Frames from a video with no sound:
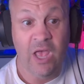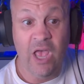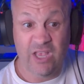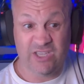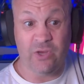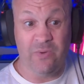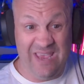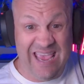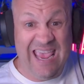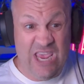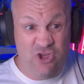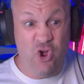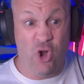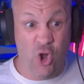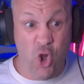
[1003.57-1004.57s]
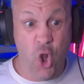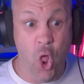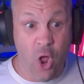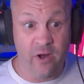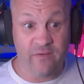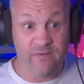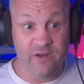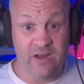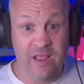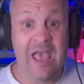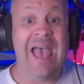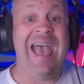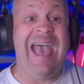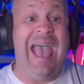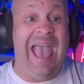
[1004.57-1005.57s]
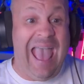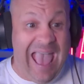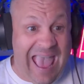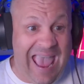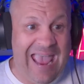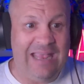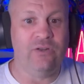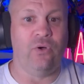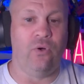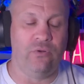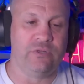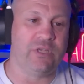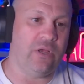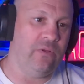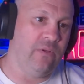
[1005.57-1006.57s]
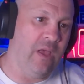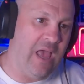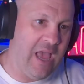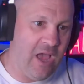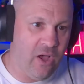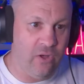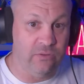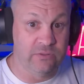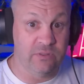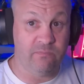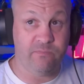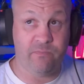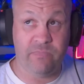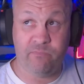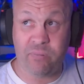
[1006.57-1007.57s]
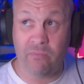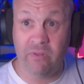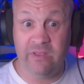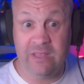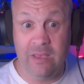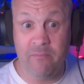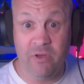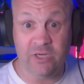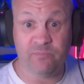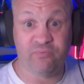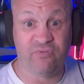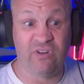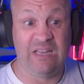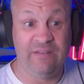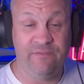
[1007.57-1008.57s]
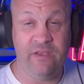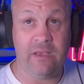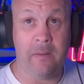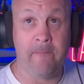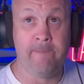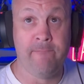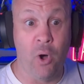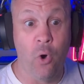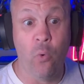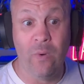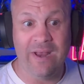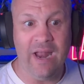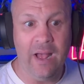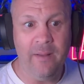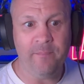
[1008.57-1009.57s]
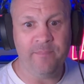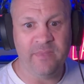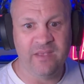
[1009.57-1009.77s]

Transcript: So he got a lot of it and also held probably their most prolific ball winner